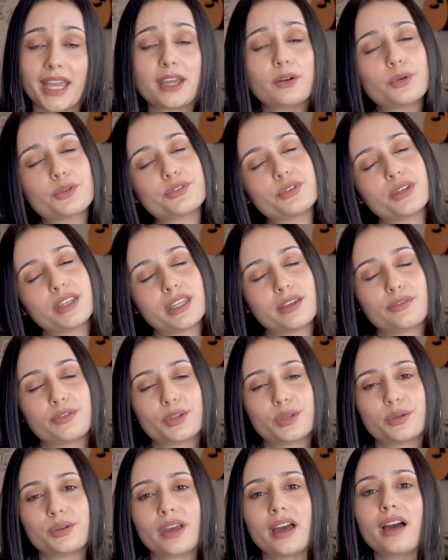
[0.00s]
and also give
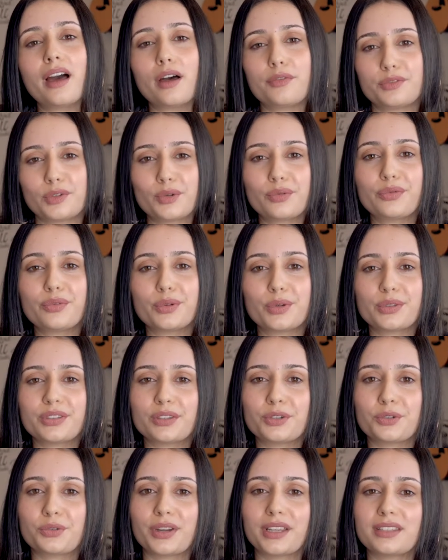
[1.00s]
you a few
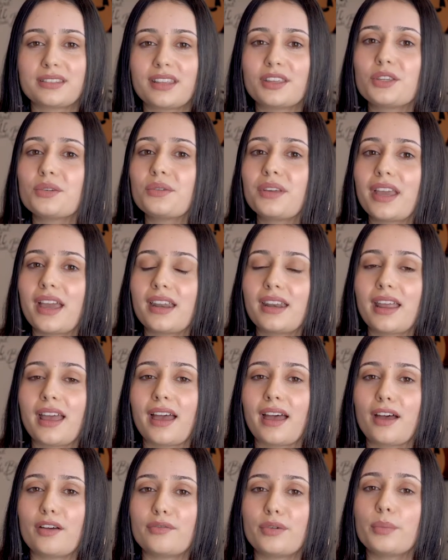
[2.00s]
foods and drinks that you can
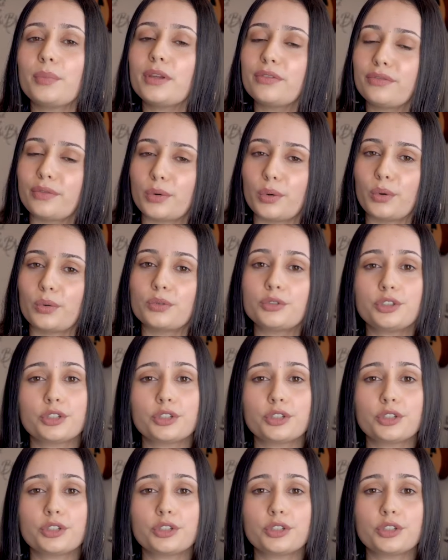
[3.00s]
have before,